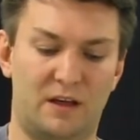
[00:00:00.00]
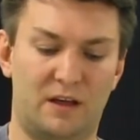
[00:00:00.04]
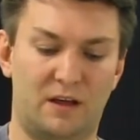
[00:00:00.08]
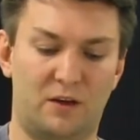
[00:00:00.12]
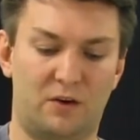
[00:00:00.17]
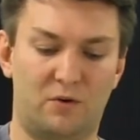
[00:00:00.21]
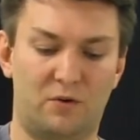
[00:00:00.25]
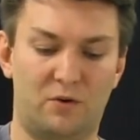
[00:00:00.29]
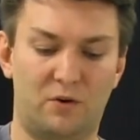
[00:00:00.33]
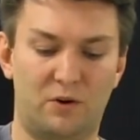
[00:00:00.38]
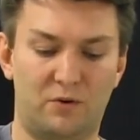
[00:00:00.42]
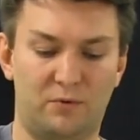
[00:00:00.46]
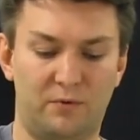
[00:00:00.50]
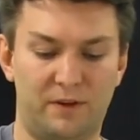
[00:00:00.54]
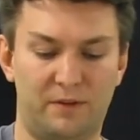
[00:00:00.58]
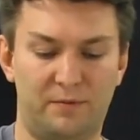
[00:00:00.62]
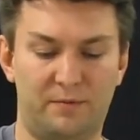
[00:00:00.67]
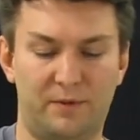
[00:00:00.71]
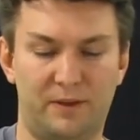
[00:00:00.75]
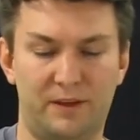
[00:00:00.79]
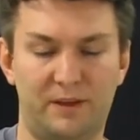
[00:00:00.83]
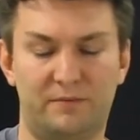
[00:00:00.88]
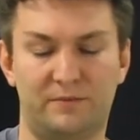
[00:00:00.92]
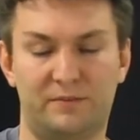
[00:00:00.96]
quarter wave
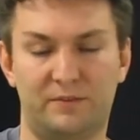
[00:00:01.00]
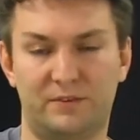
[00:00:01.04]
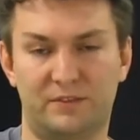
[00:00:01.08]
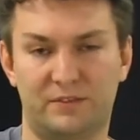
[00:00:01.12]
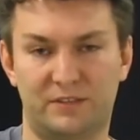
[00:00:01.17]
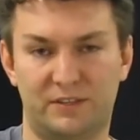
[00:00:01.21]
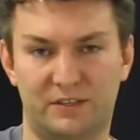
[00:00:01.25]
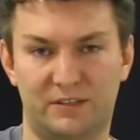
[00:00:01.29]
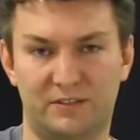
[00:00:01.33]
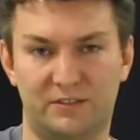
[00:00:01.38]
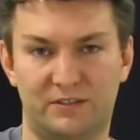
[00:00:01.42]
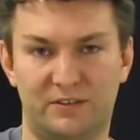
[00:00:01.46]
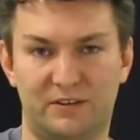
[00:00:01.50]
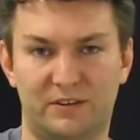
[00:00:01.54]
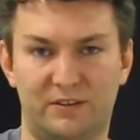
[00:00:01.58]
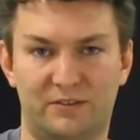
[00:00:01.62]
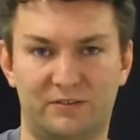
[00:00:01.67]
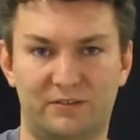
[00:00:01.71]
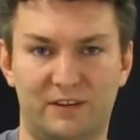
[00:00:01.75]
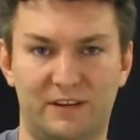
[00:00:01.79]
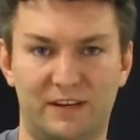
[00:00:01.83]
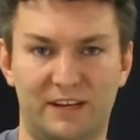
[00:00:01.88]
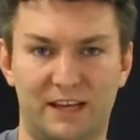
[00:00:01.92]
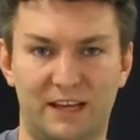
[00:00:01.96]
plate for
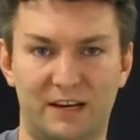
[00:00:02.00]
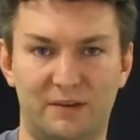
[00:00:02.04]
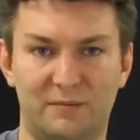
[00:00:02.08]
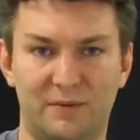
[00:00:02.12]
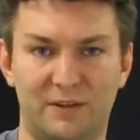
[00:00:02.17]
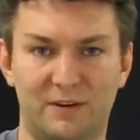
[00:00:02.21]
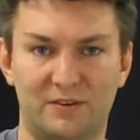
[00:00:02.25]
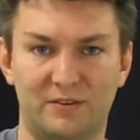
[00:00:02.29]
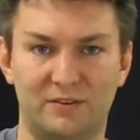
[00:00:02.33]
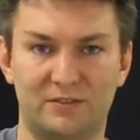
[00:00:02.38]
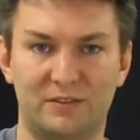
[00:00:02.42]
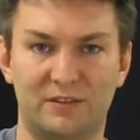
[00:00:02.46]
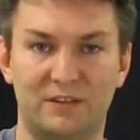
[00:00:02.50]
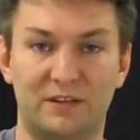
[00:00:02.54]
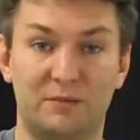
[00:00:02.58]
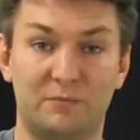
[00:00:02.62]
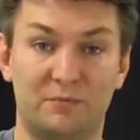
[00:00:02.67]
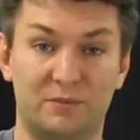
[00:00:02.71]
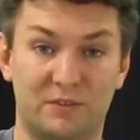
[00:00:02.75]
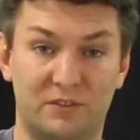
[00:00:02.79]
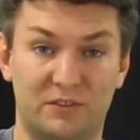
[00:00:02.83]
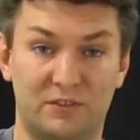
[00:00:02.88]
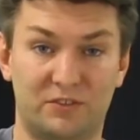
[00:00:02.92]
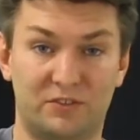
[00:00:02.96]
633 nanometers and a
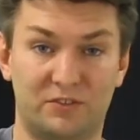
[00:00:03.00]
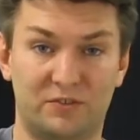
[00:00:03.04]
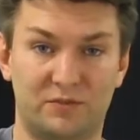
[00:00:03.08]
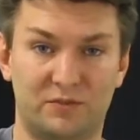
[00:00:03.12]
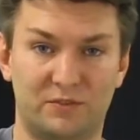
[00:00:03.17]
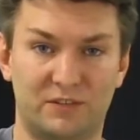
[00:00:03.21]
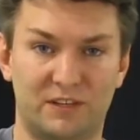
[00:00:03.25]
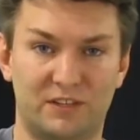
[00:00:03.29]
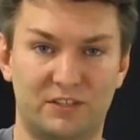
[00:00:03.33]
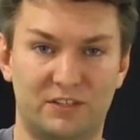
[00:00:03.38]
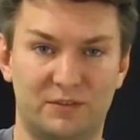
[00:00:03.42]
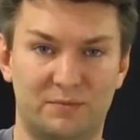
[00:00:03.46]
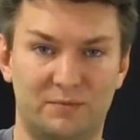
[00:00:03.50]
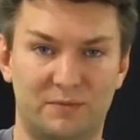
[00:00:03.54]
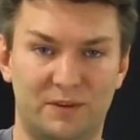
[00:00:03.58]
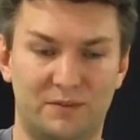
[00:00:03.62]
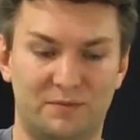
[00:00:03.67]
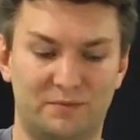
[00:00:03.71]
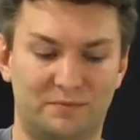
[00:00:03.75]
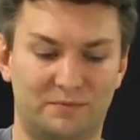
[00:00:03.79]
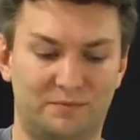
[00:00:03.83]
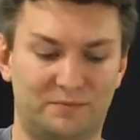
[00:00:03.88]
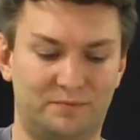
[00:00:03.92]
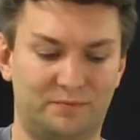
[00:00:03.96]
precision rotation mount,
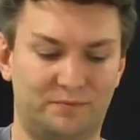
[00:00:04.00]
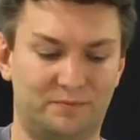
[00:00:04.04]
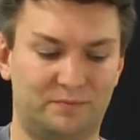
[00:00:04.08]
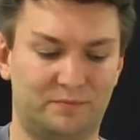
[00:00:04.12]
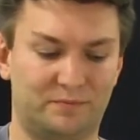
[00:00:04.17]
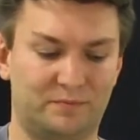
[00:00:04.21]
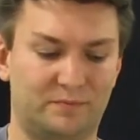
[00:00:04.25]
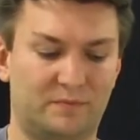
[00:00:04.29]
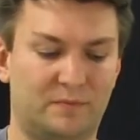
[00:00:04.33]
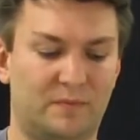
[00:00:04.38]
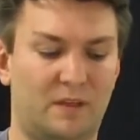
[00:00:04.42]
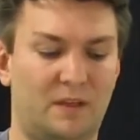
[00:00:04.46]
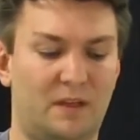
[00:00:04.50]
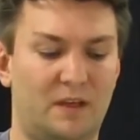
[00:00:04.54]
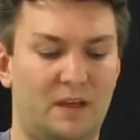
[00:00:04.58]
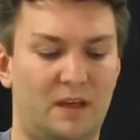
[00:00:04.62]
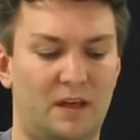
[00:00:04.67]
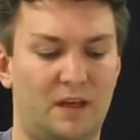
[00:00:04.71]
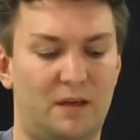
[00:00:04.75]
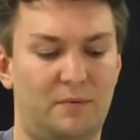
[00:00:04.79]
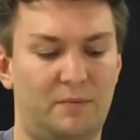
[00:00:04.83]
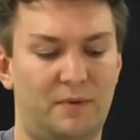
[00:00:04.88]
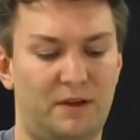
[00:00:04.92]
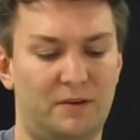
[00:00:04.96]

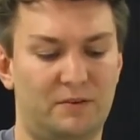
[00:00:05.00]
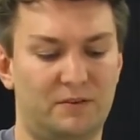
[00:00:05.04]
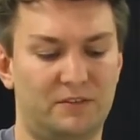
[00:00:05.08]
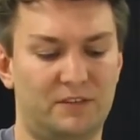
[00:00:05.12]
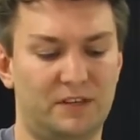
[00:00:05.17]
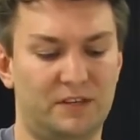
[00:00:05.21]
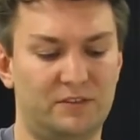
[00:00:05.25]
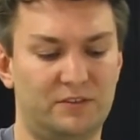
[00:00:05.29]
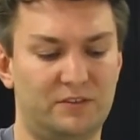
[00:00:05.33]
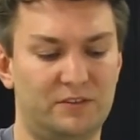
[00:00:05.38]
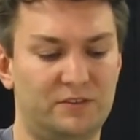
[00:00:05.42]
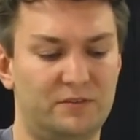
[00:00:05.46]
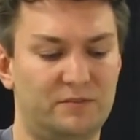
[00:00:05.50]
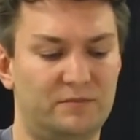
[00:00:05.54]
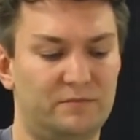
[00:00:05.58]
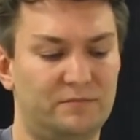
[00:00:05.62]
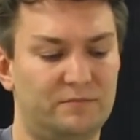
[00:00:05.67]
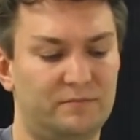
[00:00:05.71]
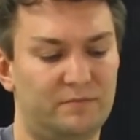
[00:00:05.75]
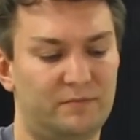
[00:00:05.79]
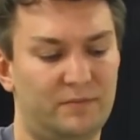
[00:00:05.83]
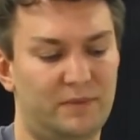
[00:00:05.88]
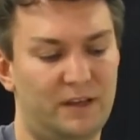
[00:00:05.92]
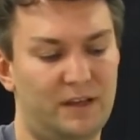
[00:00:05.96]
power sensor,
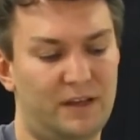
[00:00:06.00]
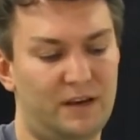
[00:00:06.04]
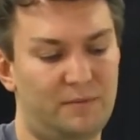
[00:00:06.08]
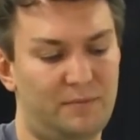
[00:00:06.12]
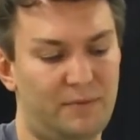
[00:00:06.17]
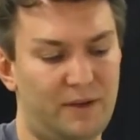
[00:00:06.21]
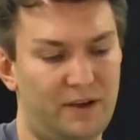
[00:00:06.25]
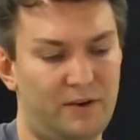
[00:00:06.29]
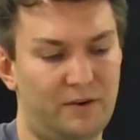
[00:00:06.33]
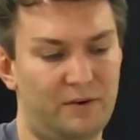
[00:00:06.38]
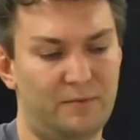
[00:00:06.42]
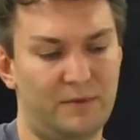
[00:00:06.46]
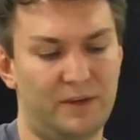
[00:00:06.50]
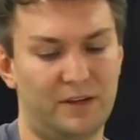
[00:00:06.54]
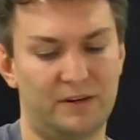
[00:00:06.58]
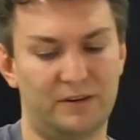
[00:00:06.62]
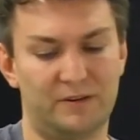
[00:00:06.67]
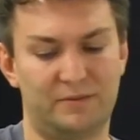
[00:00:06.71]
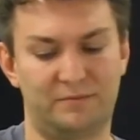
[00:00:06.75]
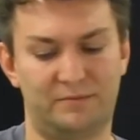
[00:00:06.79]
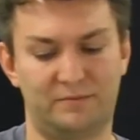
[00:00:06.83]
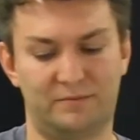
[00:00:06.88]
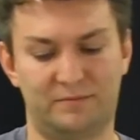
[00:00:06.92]
and a power meter.